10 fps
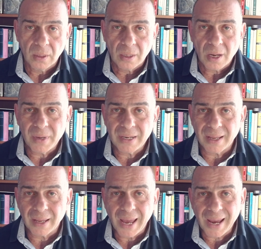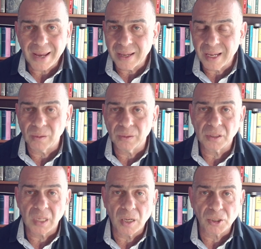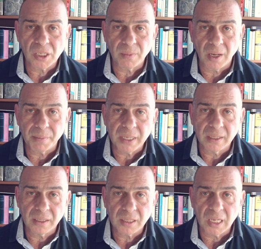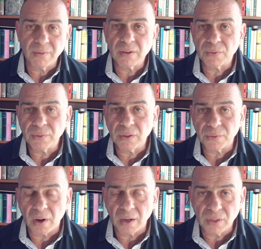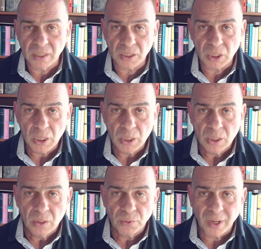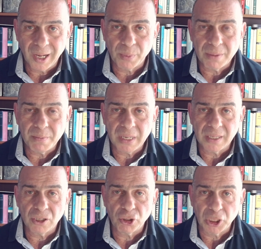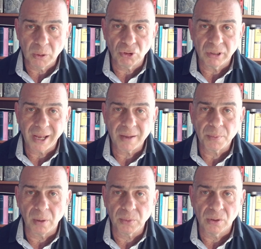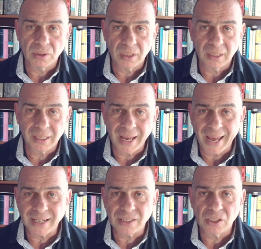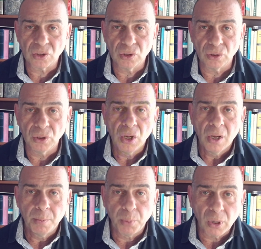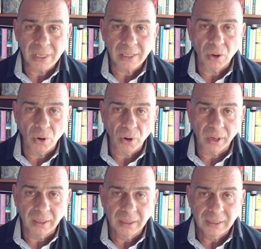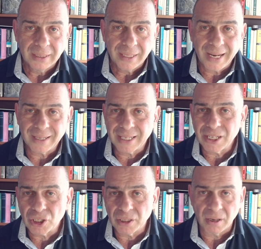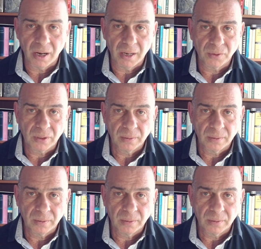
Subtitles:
I mean, how the hell does Hashem Abedi, serving 55 years for helping murder children at a pop concert, get access to boiling oil and kitchen knives?